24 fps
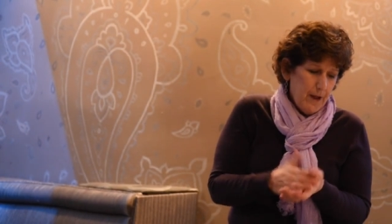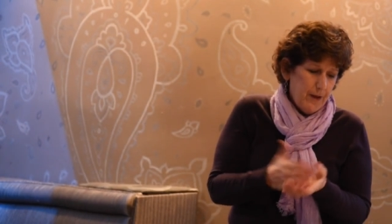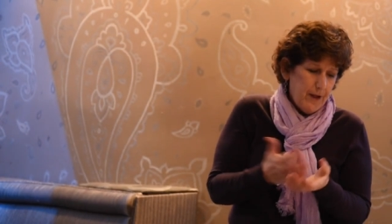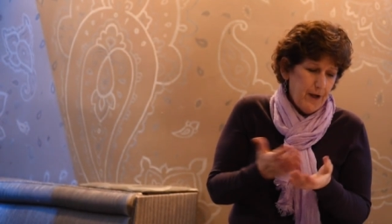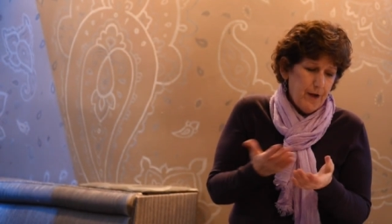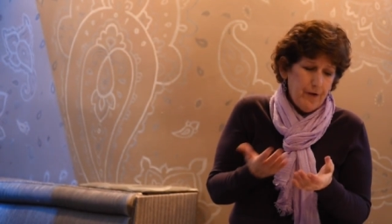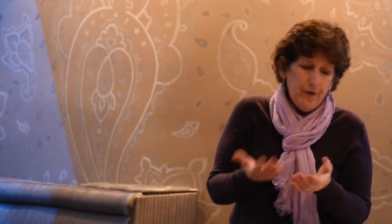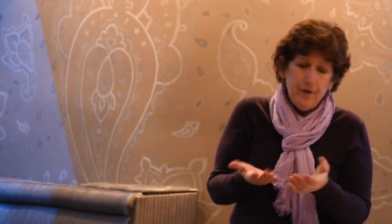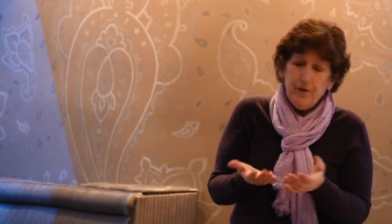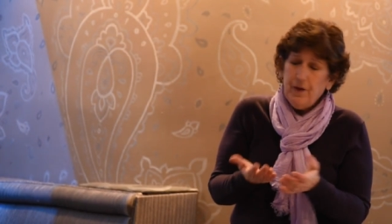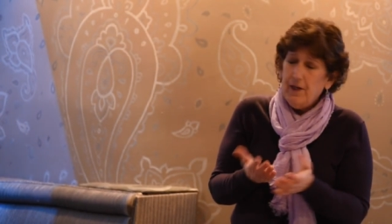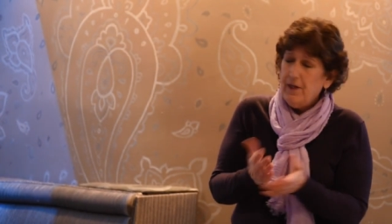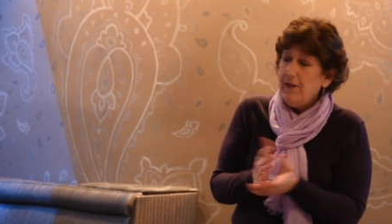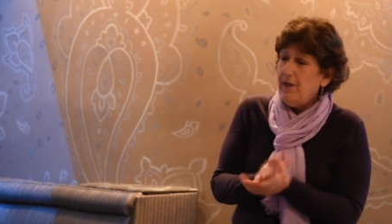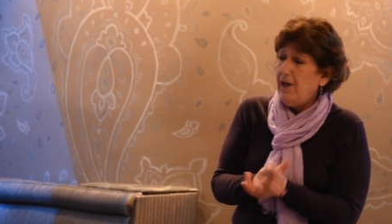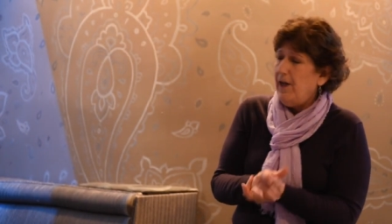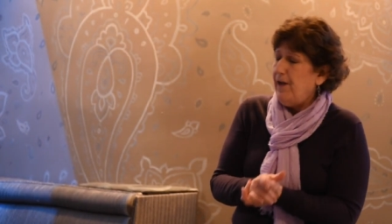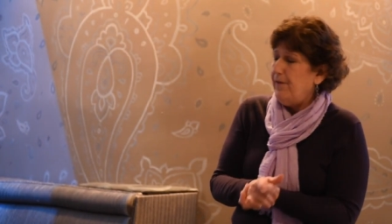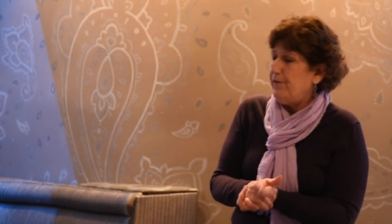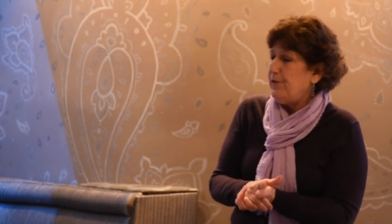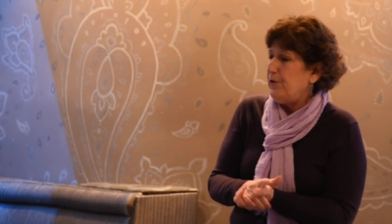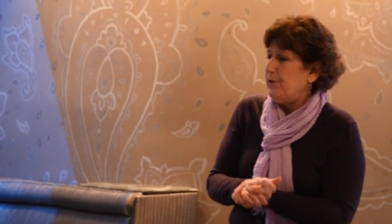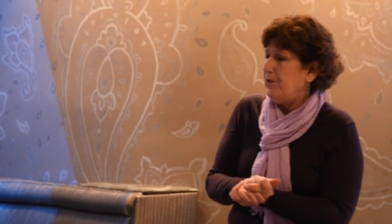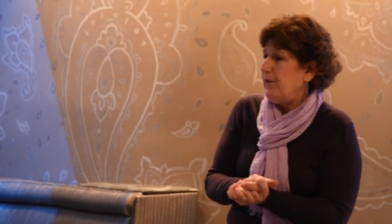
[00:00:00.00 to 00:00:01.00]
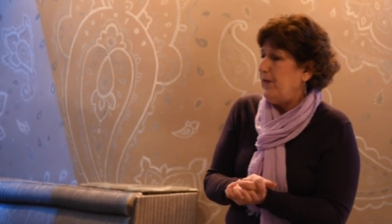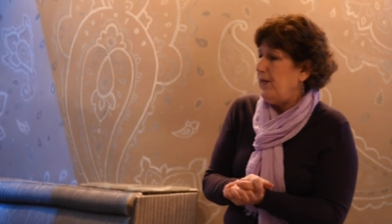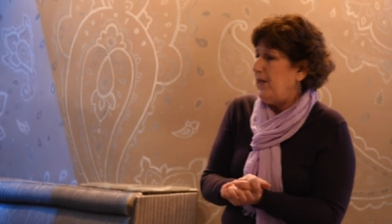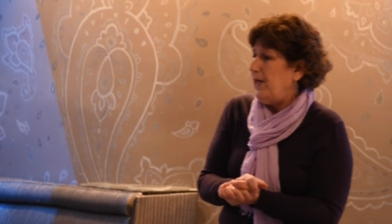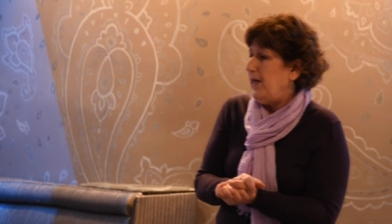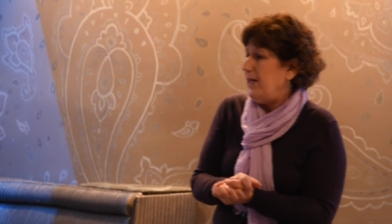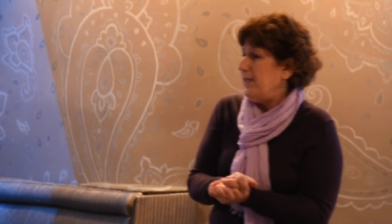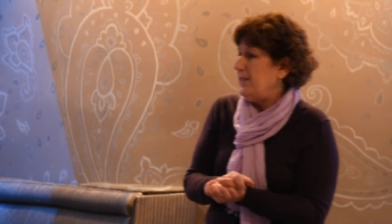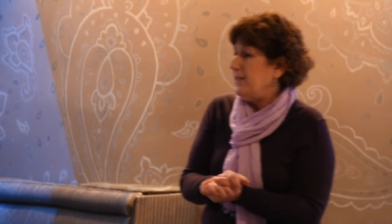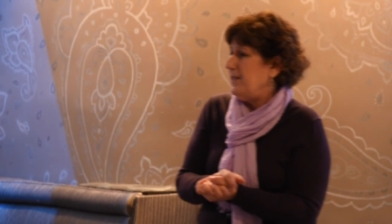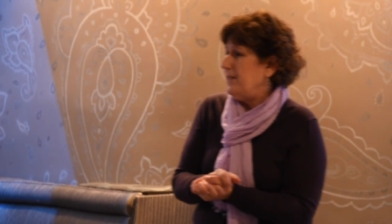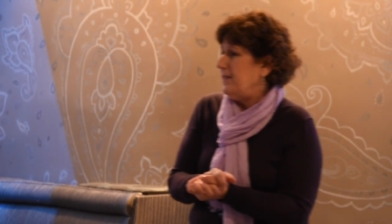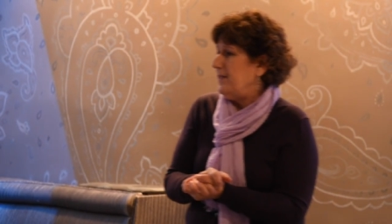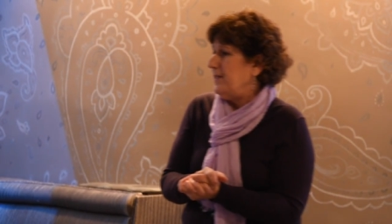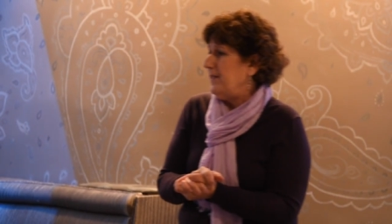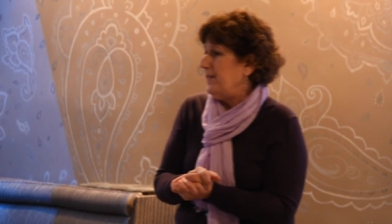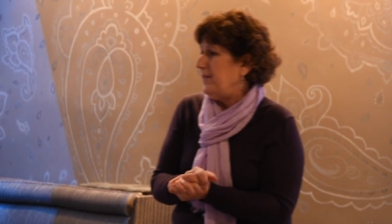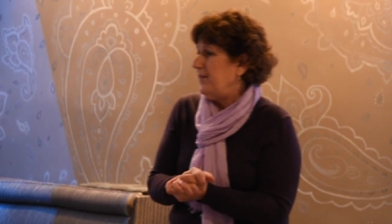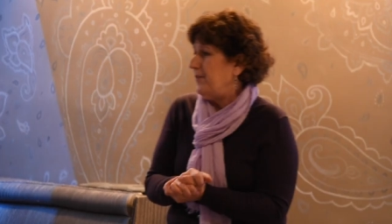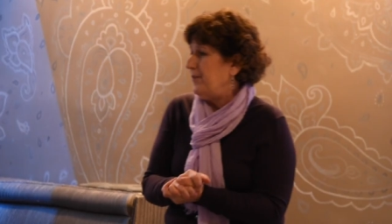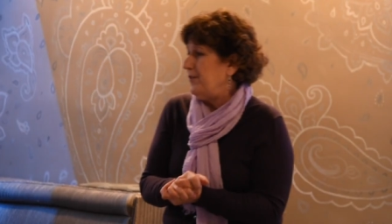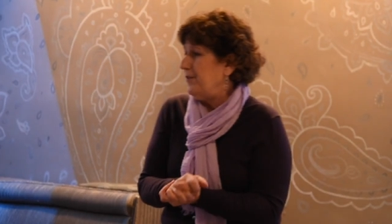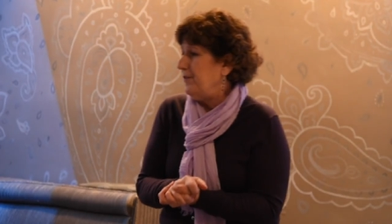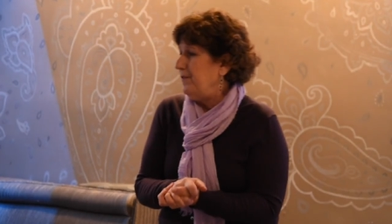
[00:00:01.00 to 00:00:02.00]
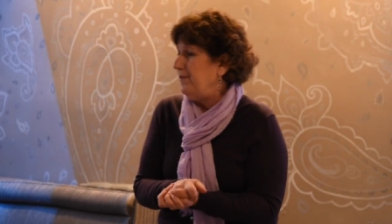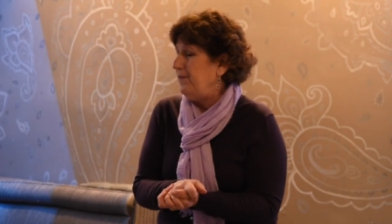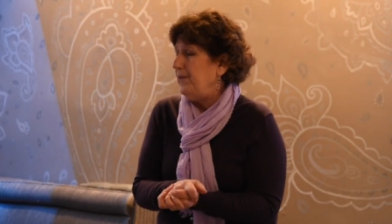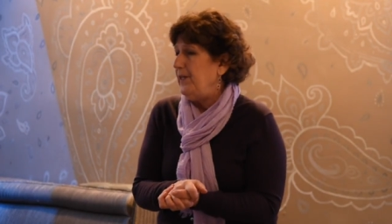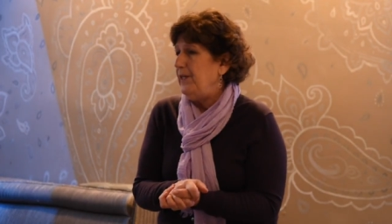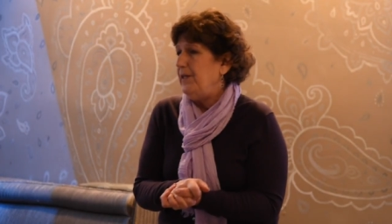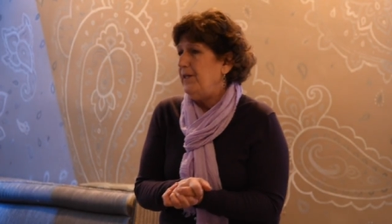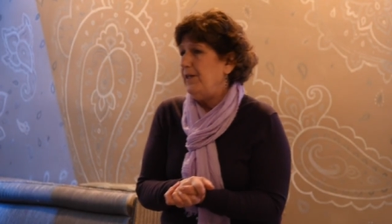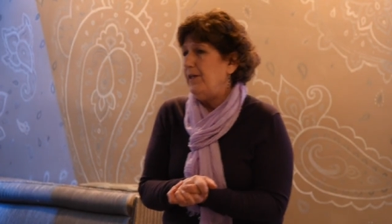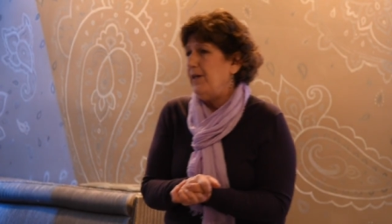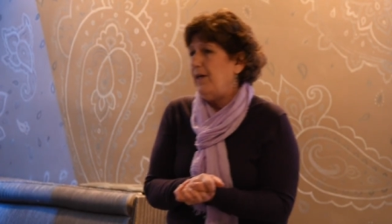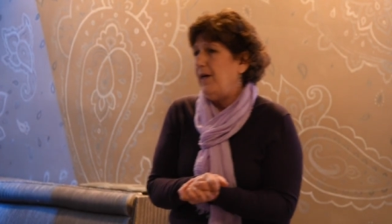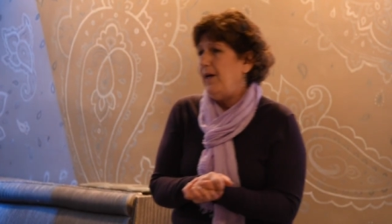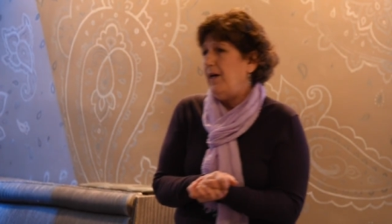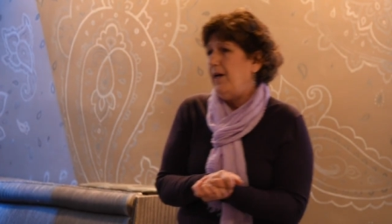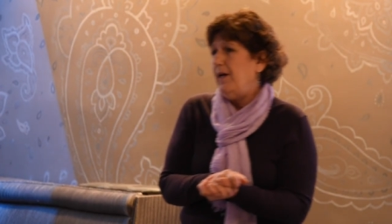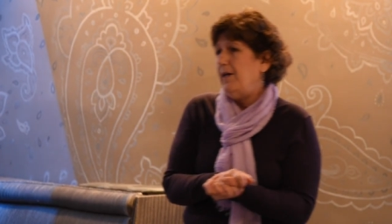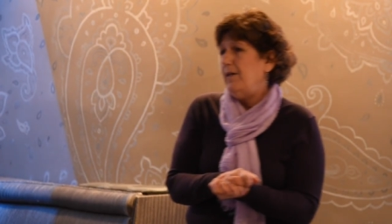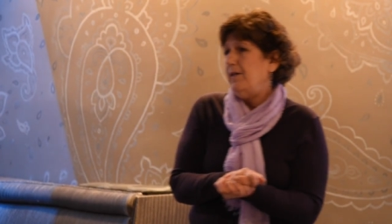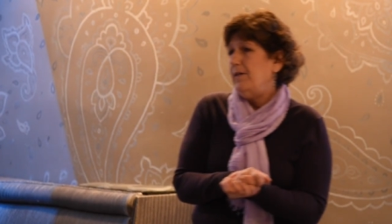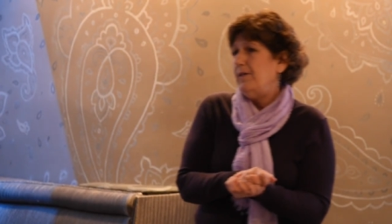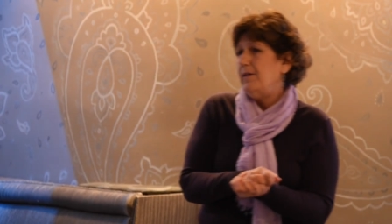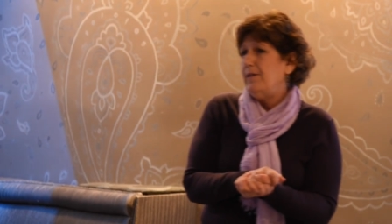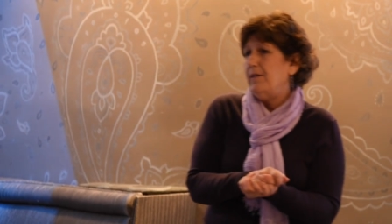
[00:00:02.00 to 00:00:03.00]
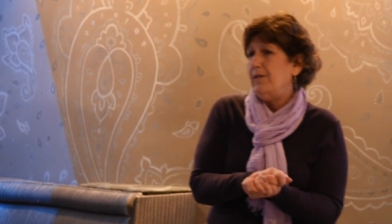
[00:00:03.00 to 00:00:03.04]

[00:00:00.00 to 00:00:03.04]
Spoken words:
The other thing you have to realize is that there's a fee to that.